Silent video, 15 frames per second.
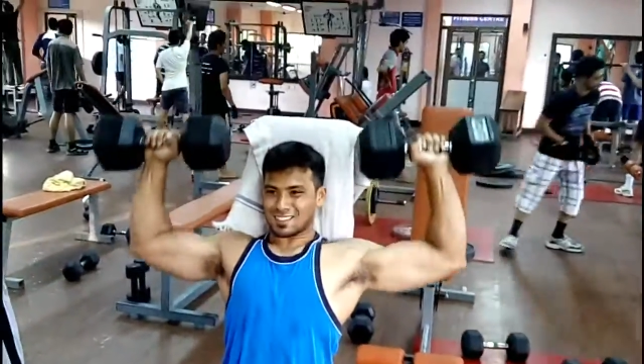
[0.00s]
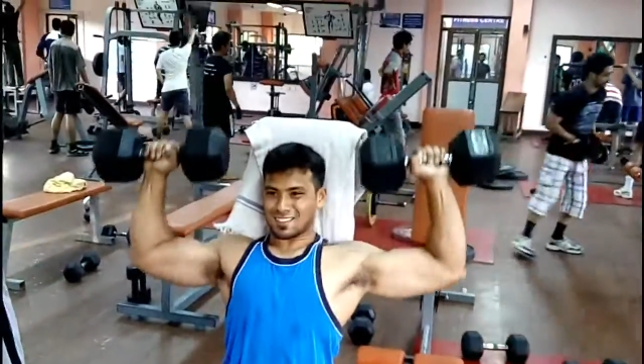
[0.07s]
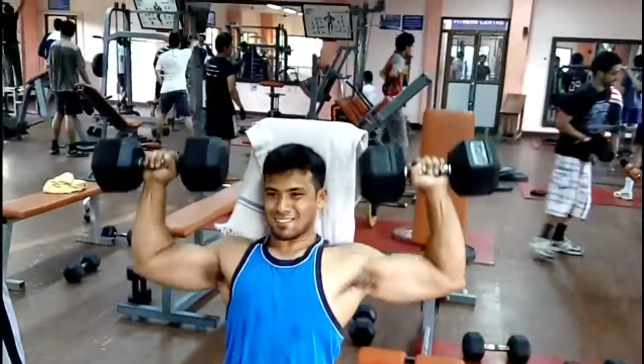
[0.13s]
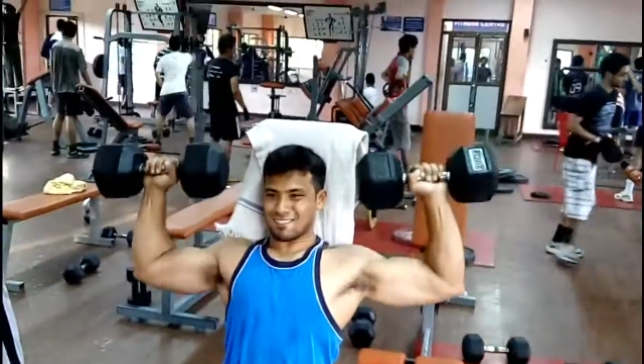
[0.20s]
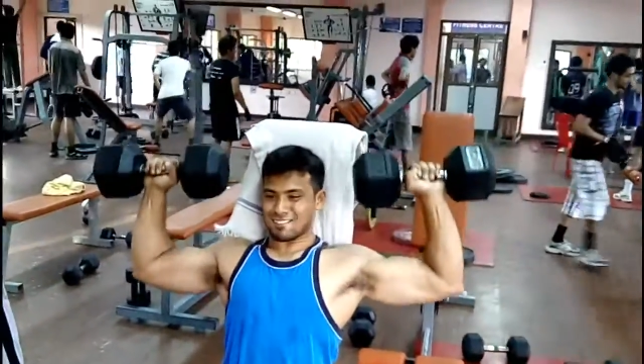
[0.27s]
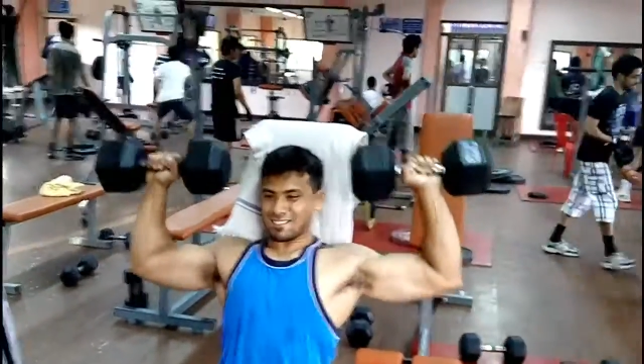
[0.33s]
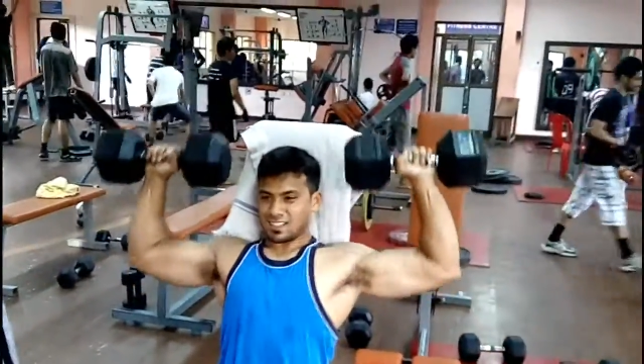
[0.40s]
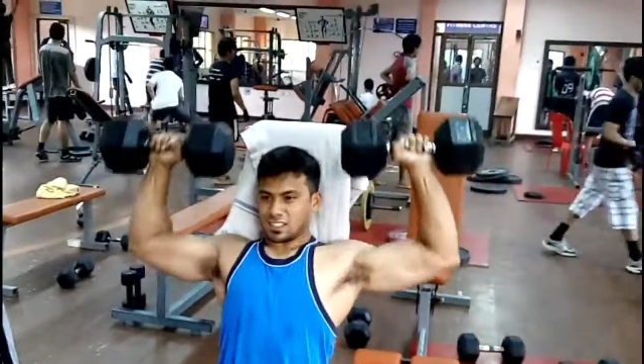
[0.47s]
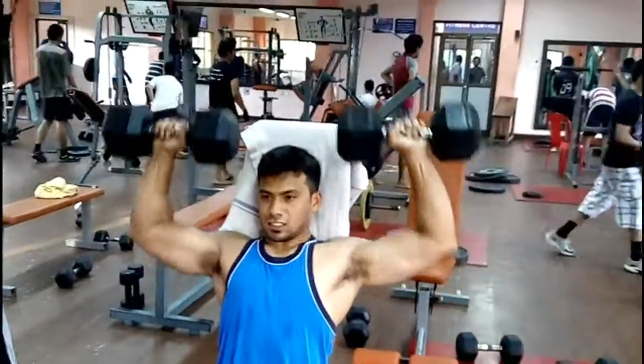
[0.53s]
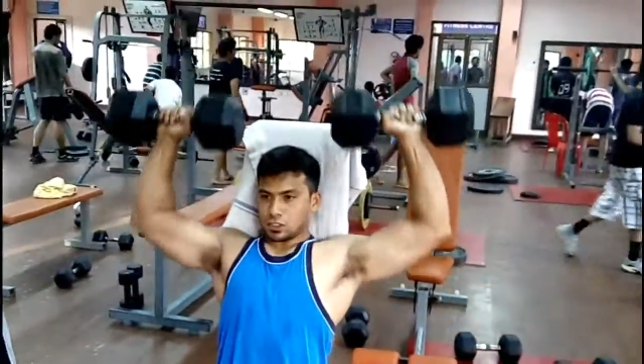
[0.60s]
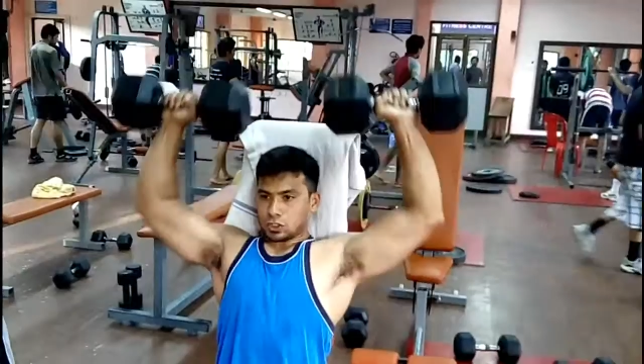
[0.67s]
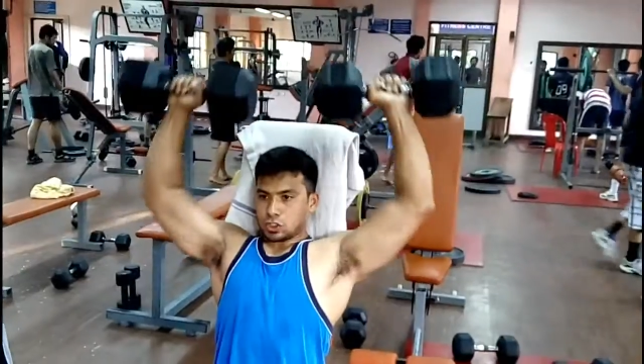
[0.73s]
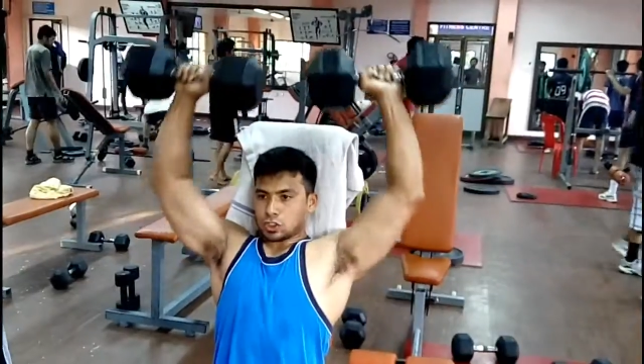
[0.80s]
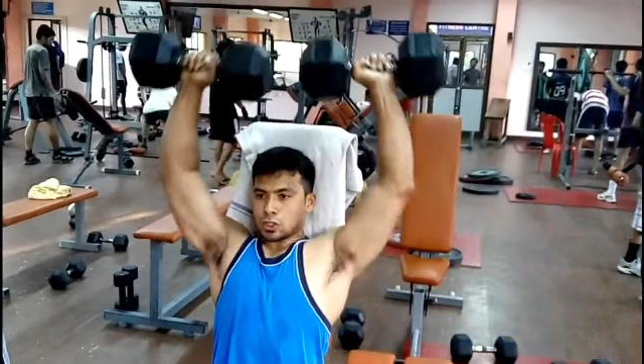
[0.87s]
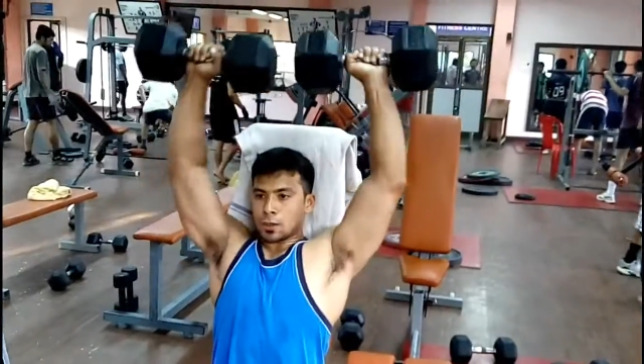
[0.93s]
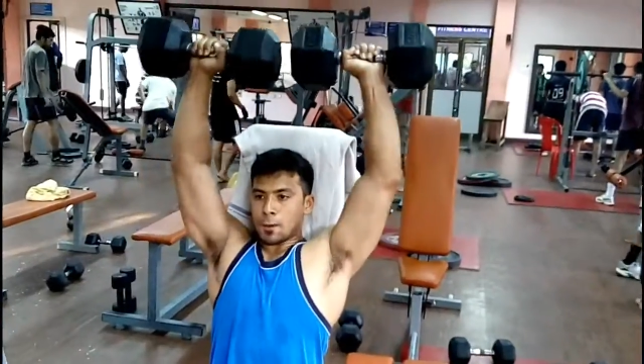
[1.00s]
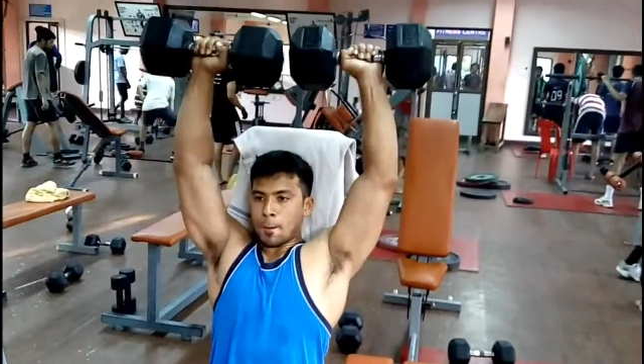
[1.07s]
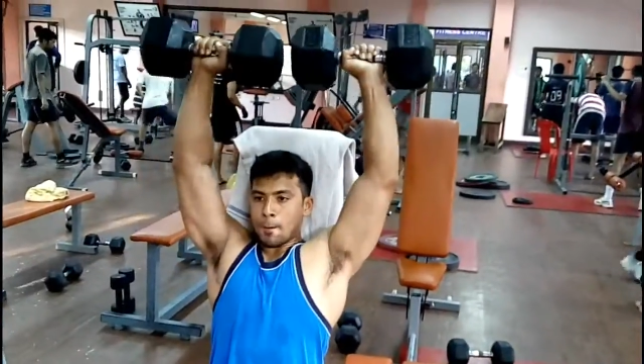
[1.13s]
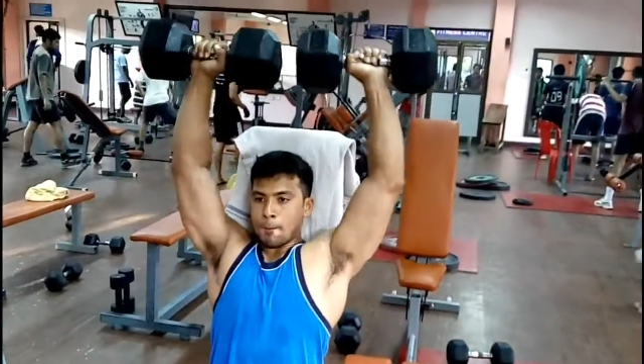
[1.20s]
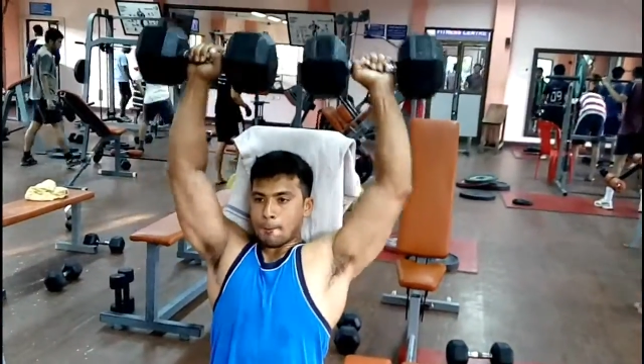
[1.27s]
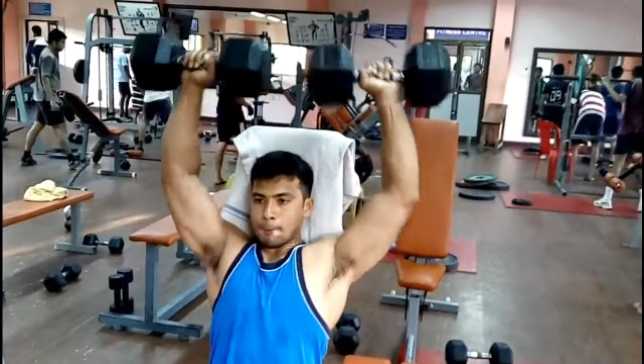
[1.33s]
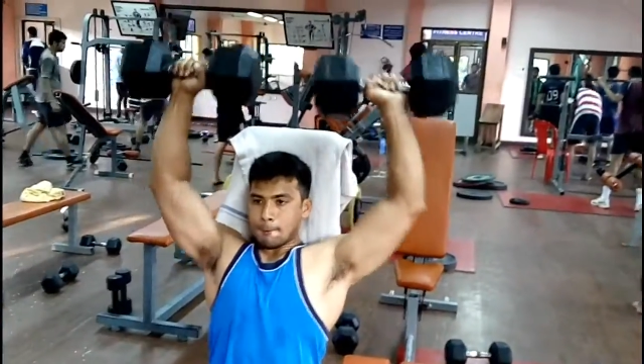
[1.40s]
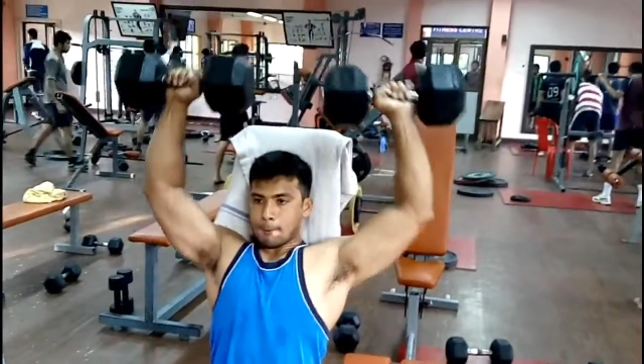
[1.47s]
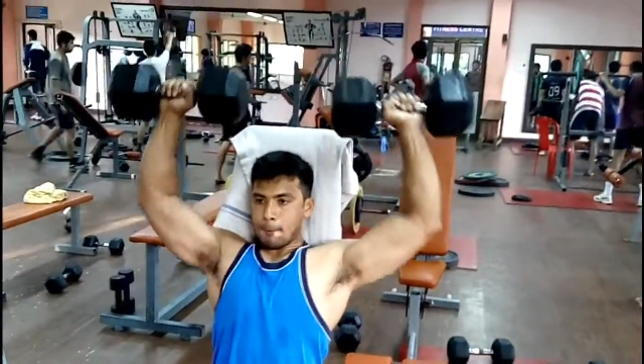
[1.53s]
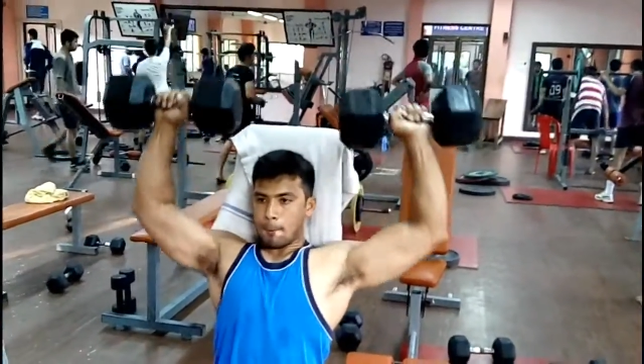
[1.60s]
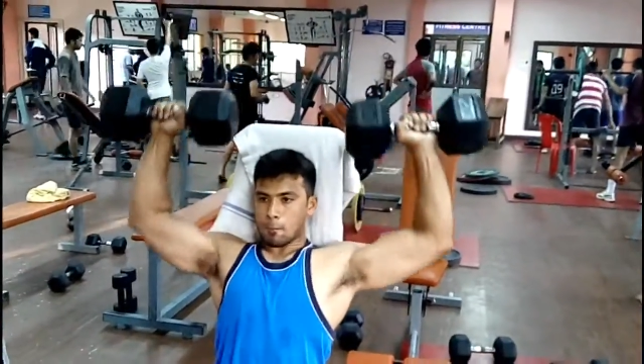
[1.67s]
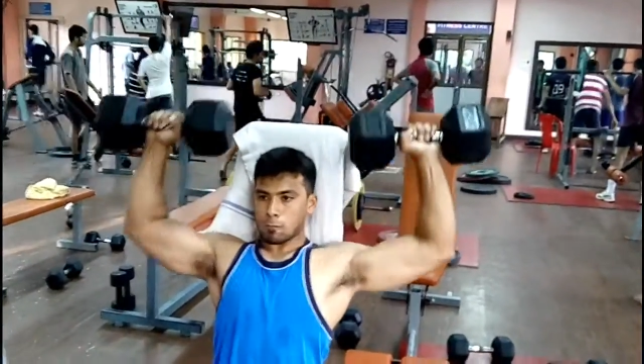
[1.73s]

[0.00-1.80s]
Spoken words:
So the first week I would use a hammer grip,